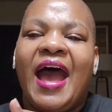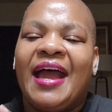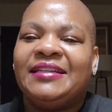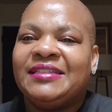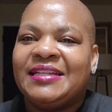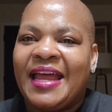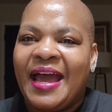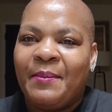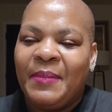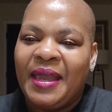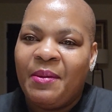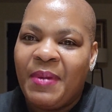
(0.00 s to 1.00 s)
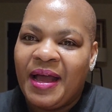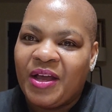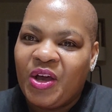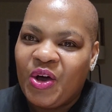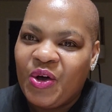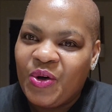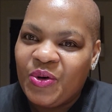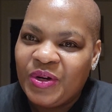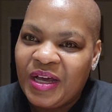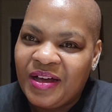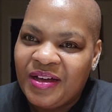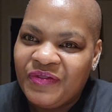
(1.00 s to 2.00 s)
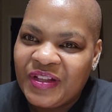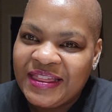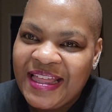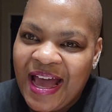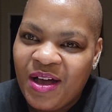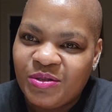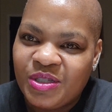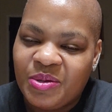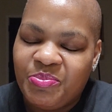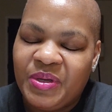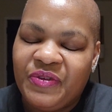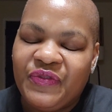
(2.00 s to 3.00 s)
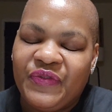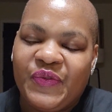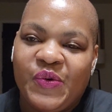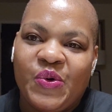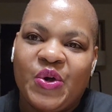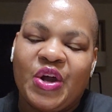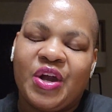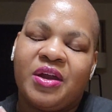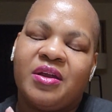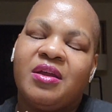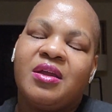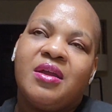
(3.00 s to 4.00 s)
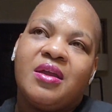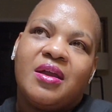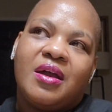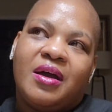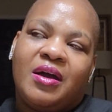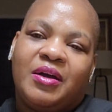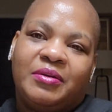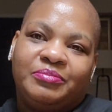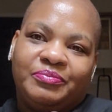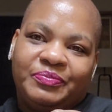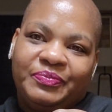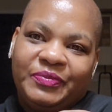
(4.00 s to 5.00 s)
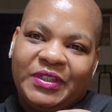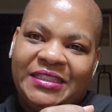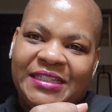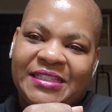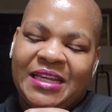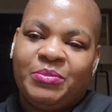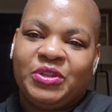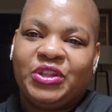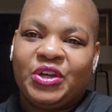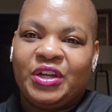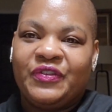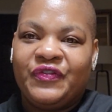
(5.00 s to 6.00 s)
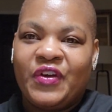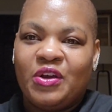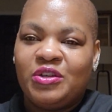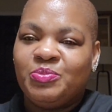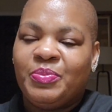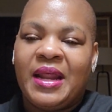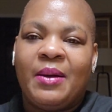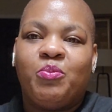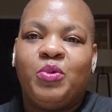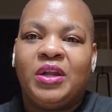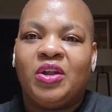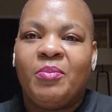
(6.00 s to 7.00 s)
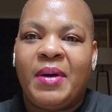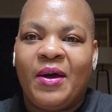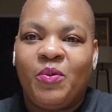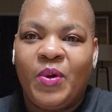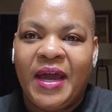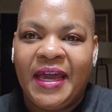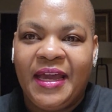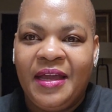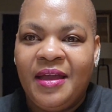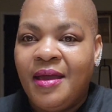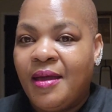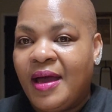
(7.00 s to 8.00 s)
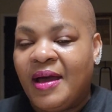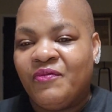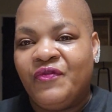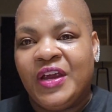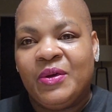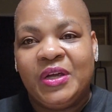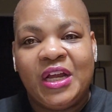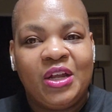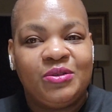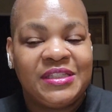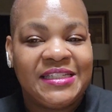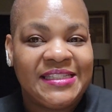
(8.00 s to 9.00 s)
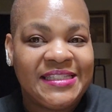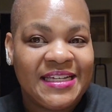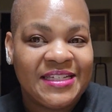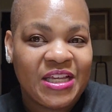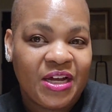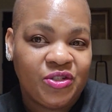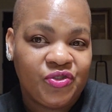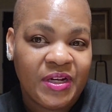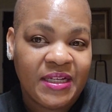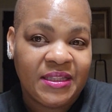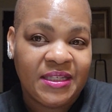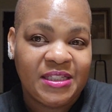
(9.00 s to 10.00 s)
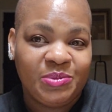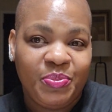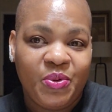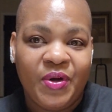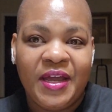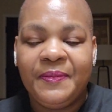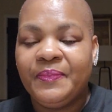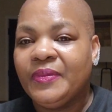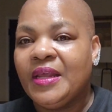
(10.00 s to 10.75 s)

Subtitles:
I did not make my goal of 1,000 before December 31st, but I'm well on my way. I'm very close to 600 at this point.